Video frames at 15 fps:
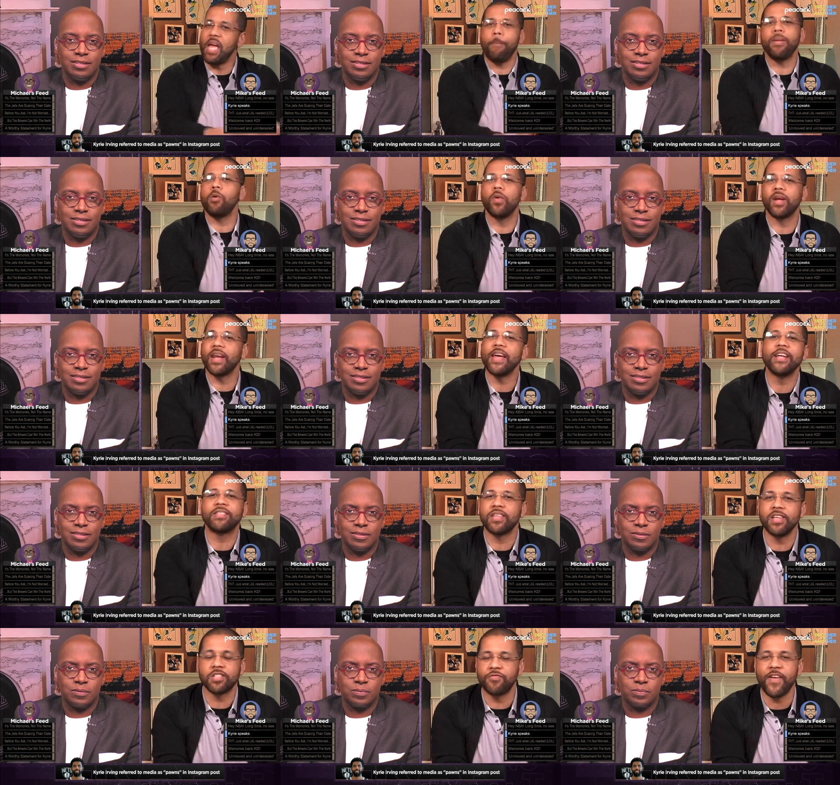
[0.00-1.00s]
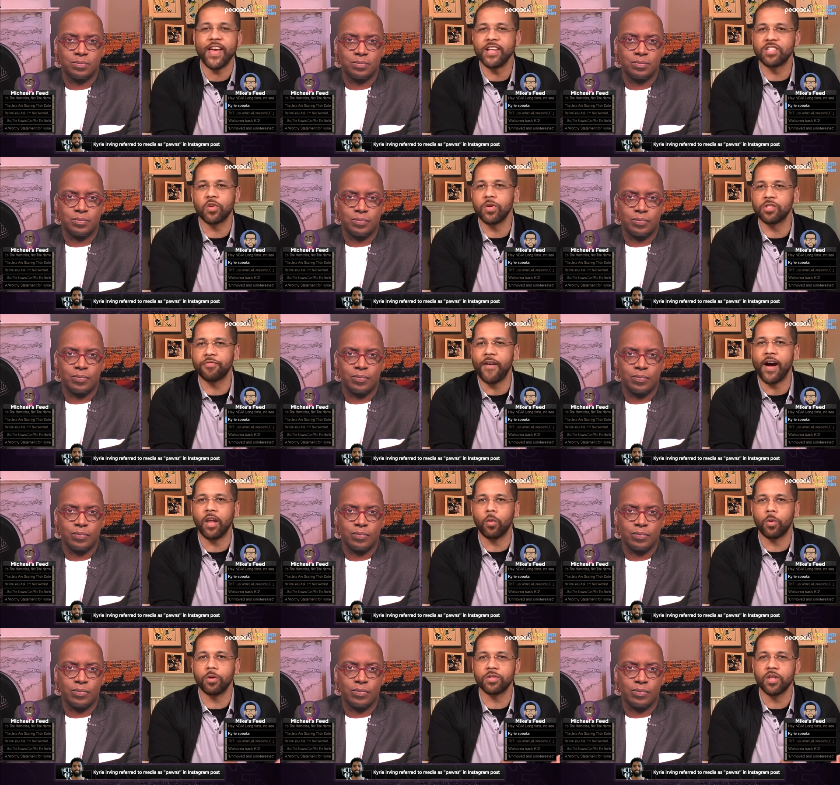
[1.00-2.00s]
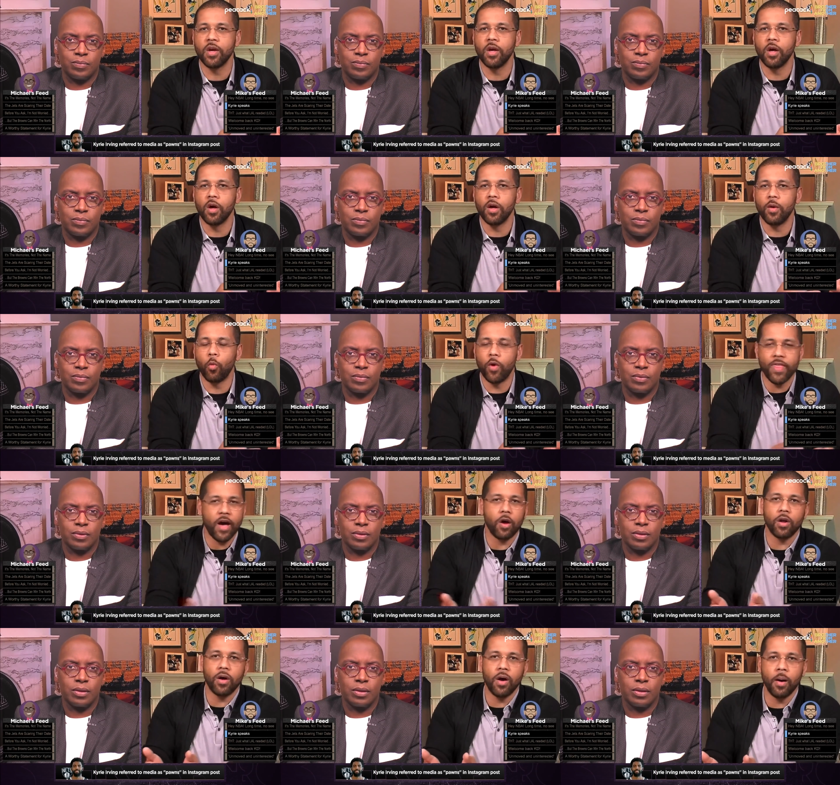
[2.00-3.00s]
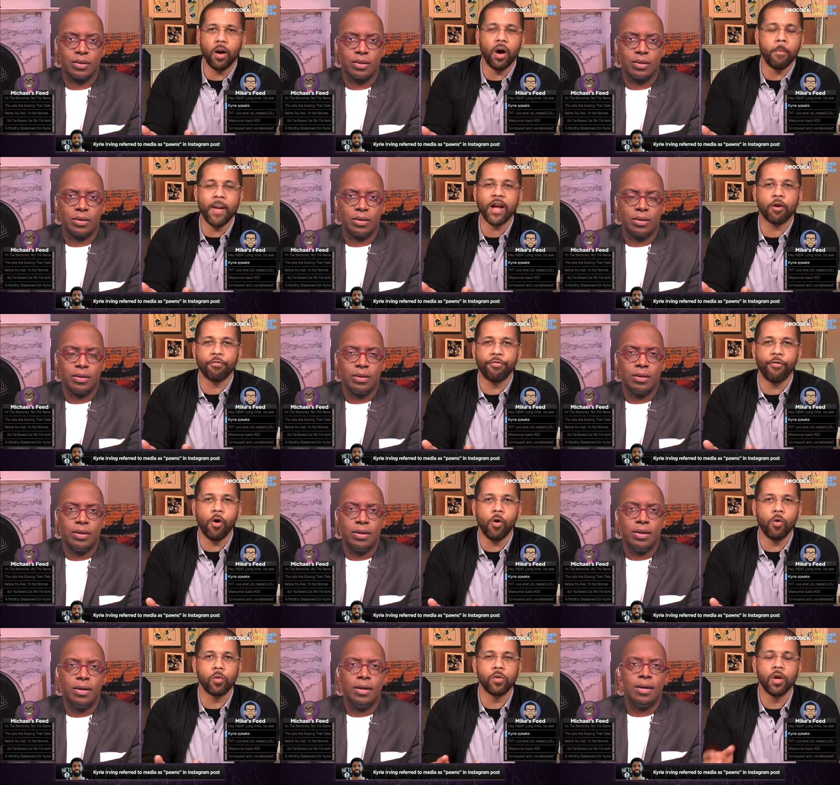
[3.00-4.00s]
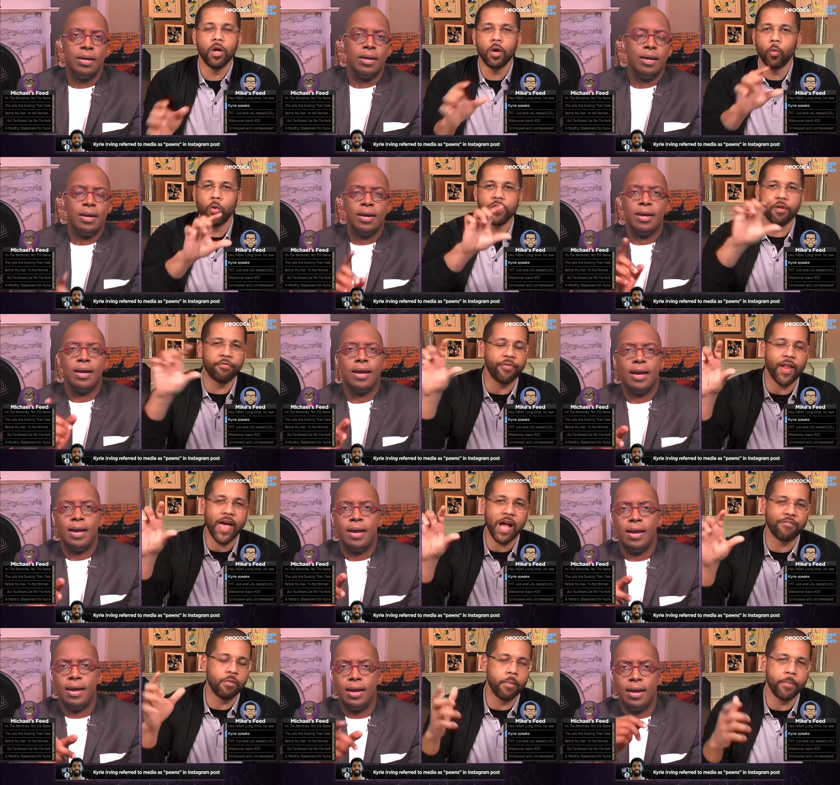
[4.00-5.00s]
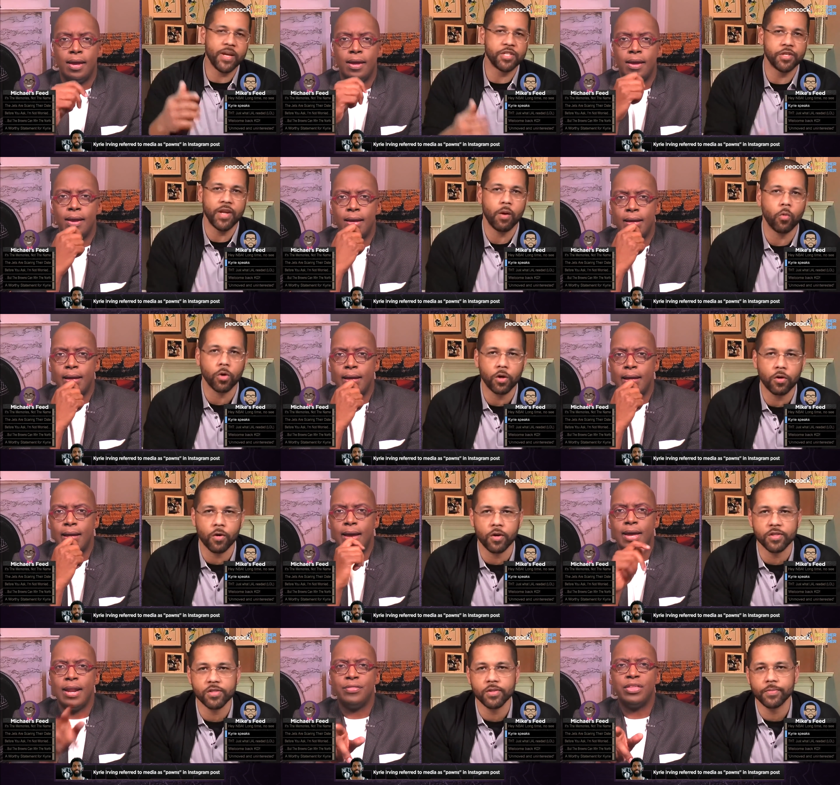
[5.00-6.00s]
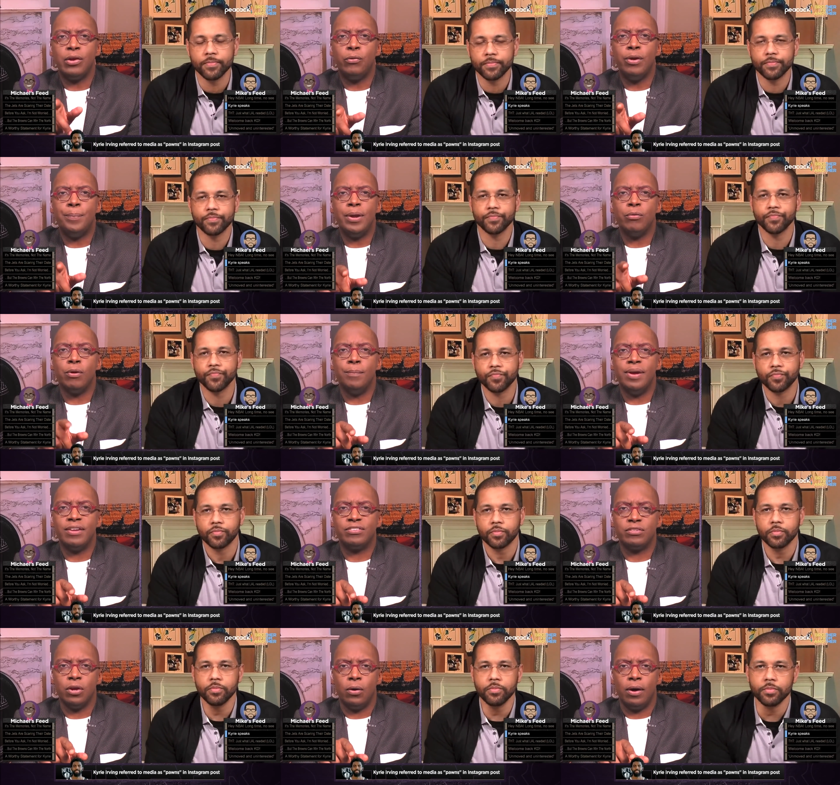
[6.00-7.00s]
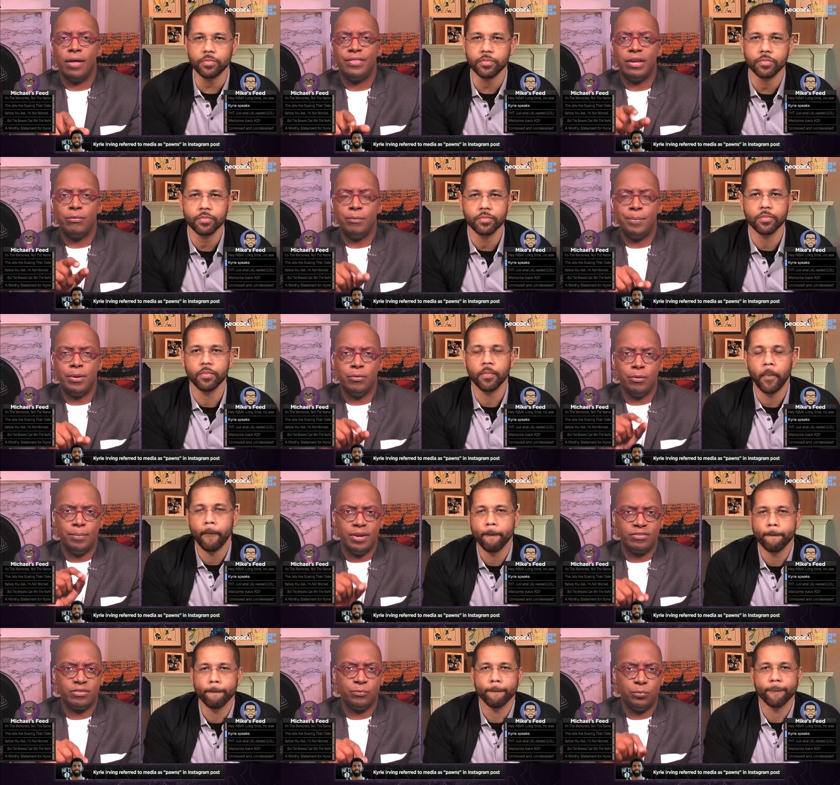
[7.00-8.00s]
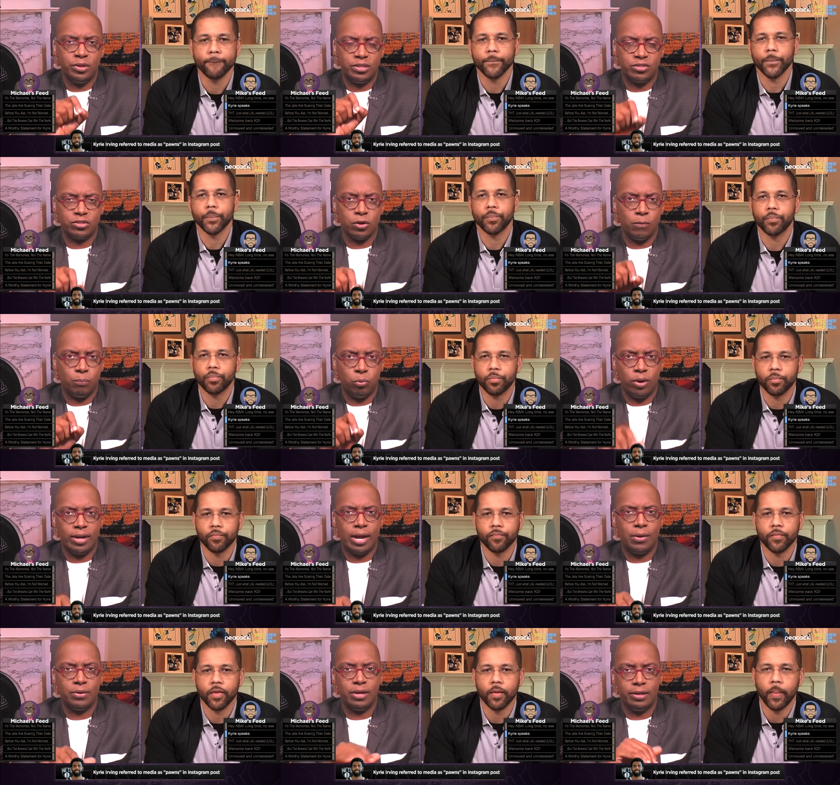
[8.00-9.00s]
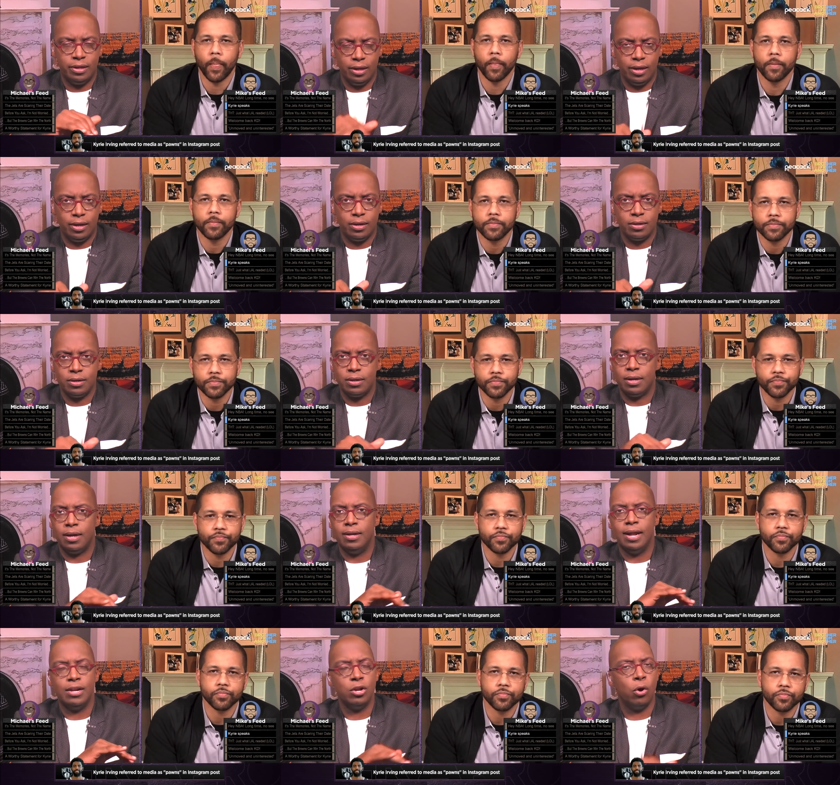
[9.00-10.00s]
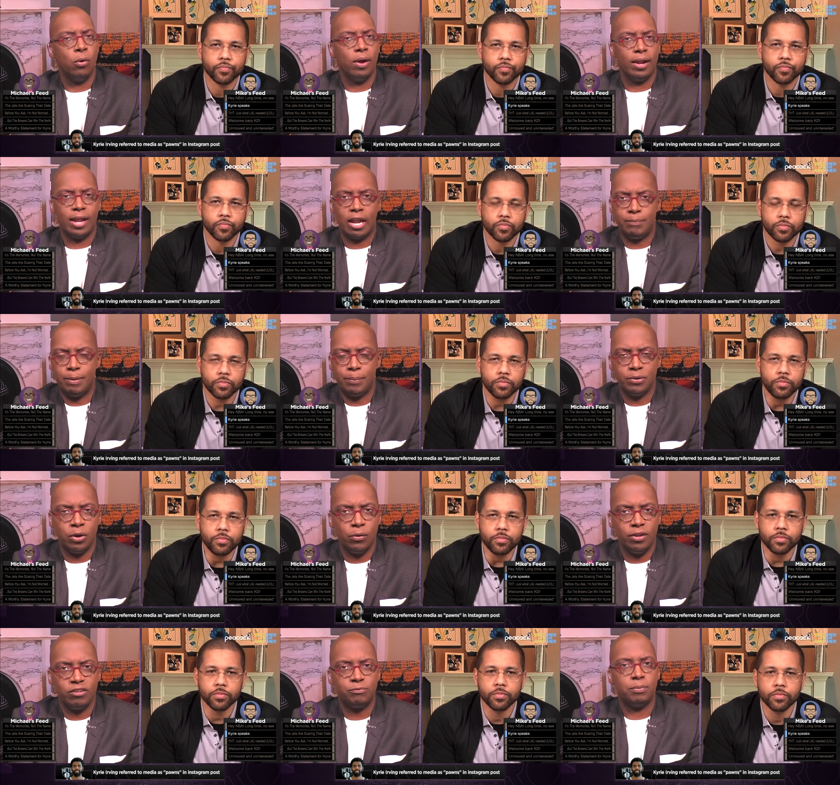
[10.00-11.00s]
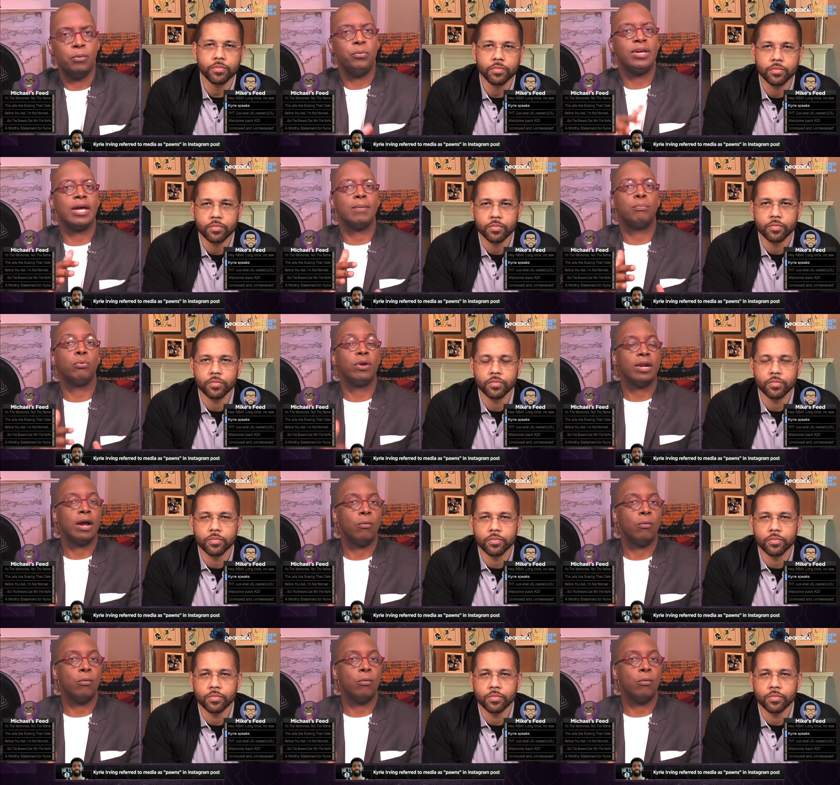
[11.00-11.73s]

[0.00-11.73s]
Speaker 1: be relayed to his fans or his followers without a, a, microphone with a flag from a major network across. And
Speaker 2: I think we'd be remiss, though. I think we'd be remiss if we just don't point out again, and I know a lot of people know this, but we got to point it out